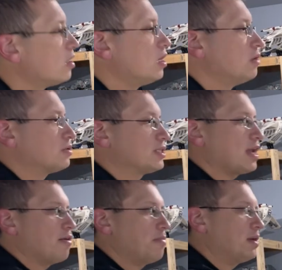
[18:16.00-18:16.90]
see how it
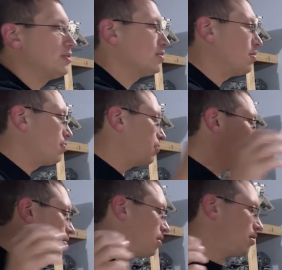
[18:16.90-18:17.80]
matches up with
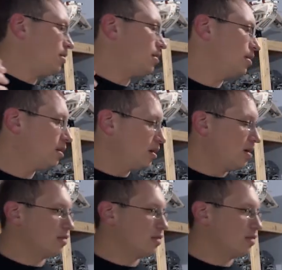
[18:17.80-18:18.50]
the third